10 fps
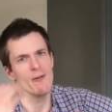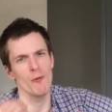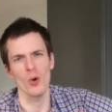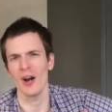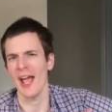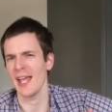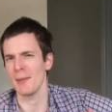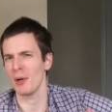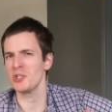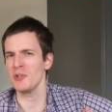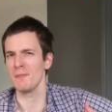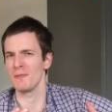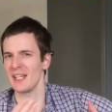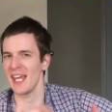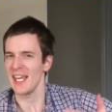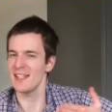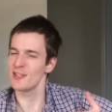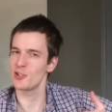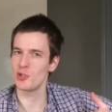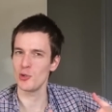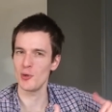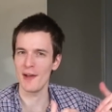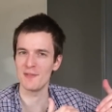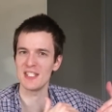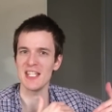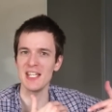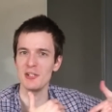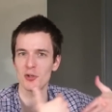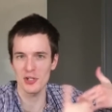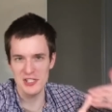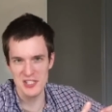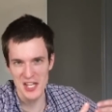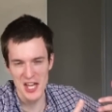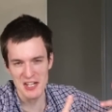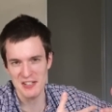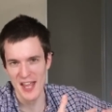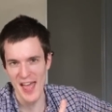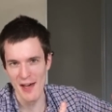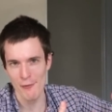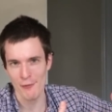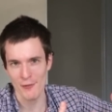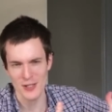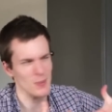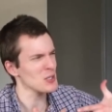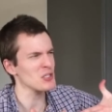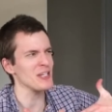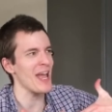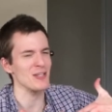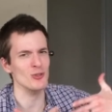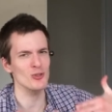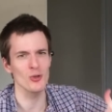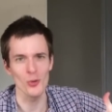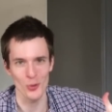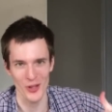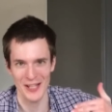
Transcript: For a bunch of kids to have seen Christiane F., especially at school,